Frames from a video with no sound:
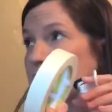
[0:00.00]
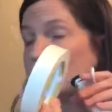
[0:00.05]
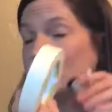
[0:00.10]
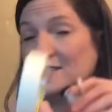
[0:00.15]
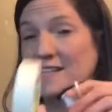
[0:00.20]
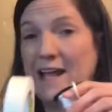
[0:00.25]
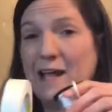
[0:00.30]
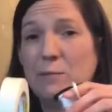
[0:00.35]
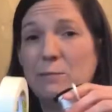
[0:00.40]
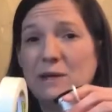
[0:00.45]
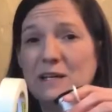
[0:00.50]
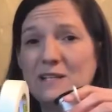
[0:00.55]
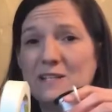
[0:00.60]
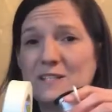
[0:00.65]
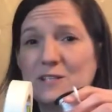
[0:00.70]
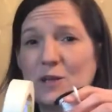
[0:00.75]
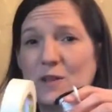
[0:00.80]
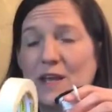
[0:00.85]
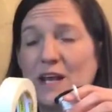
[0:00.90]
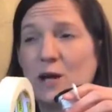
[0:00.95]
just tape it
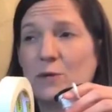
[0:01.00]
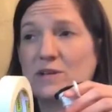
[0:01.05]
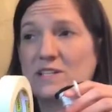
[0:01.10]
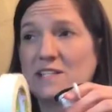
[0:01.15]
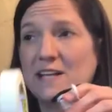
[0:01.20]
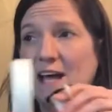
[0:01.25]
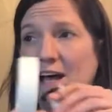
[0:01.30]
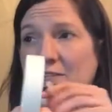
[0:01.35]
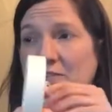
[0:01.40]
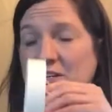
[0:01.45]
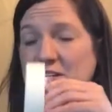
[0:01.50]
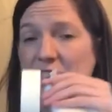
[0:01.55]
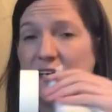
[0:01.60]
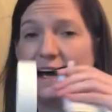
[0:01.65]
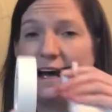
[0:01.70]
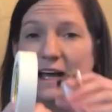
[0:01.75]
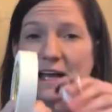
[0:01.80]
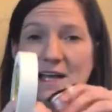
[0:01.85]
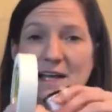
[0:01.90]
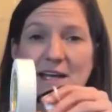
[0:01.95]
so that I wasn't having to
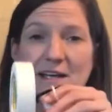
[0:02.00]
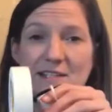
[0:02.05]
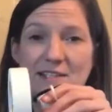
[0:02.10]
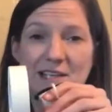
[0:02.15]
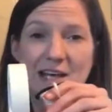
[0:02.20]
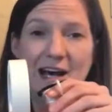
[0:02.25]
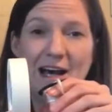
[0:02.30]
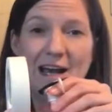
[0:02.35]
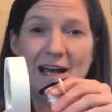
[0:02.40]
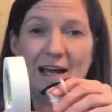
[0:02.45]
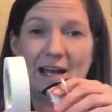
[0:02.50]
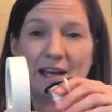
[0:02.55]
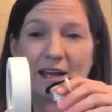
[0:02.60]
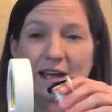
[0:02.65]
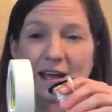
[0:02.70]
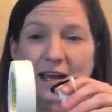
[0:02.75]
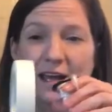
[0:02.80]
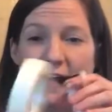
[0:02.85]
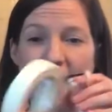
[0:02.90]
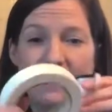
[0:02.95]
tie and untie.
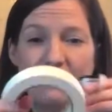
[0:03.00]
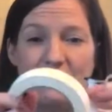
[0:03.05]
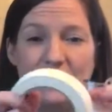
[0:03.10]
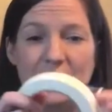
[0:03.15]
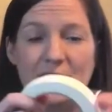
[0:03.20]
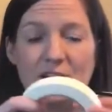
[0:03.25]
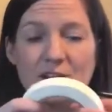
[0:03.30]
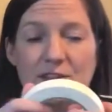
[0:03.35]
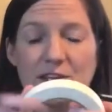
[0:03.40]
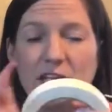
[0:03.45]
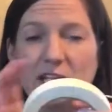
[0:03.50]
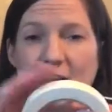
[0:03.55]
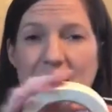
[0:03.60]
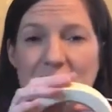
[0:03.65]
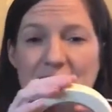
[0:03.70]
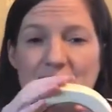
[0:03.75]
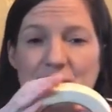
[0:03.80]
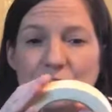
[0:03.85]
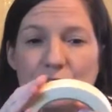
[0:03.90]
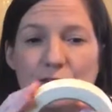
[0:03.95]
I figured in the
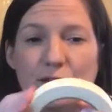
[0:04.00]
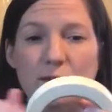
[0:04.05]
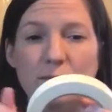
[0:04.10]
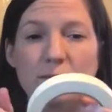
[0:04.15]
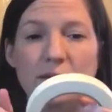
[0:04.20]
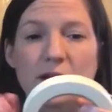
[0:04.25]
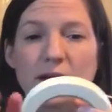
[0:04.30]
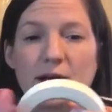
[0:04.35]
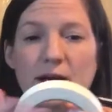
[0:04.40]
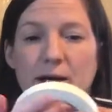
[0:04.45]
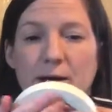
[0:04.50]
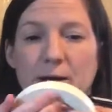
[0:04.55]
classroom,